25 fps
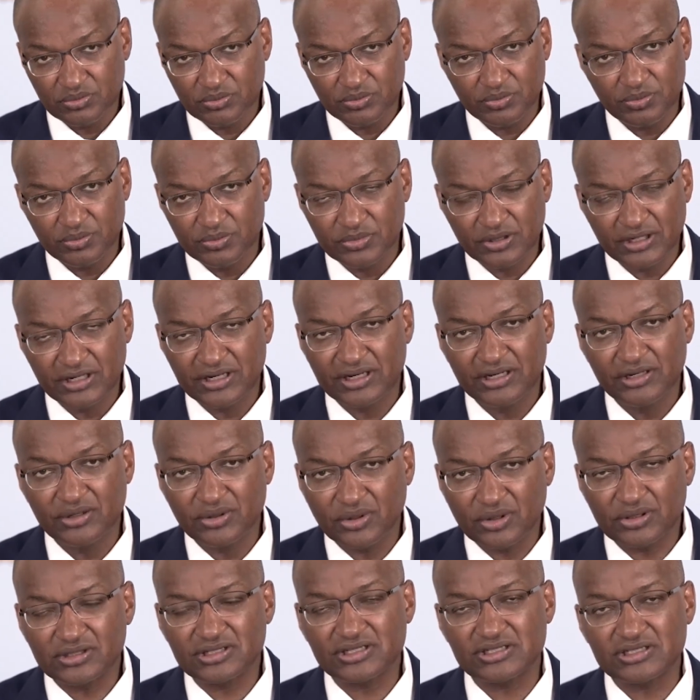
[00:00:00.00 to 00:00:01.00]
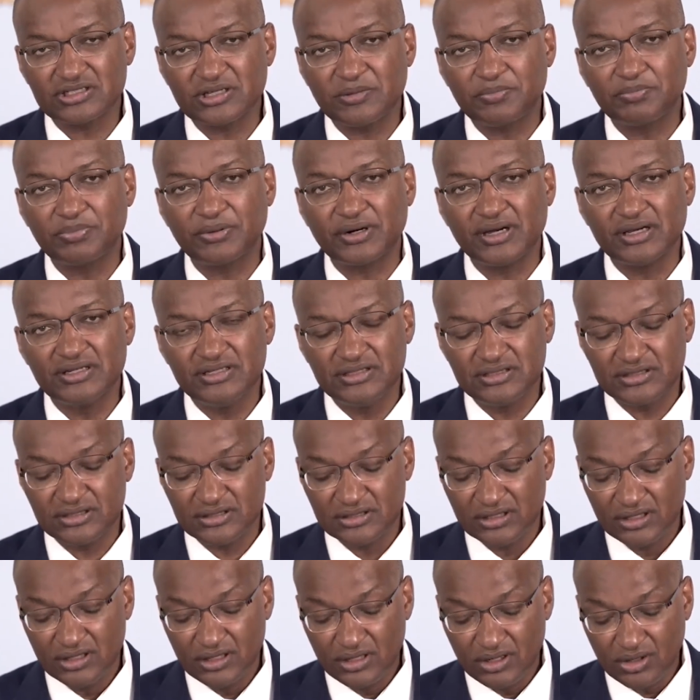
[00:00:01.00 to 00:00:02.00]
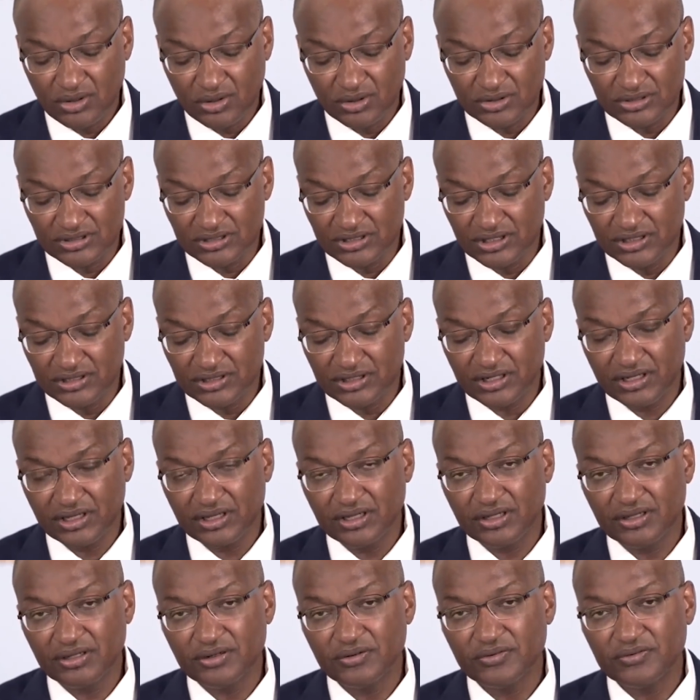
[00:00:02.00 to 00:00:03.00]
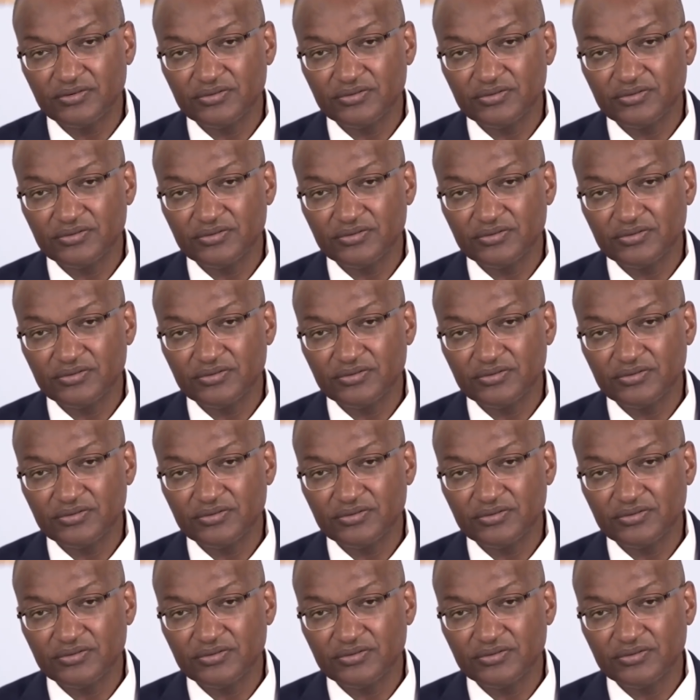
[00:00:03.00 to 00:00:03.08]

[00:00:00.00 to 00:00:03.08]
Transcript: really not a surprise, considering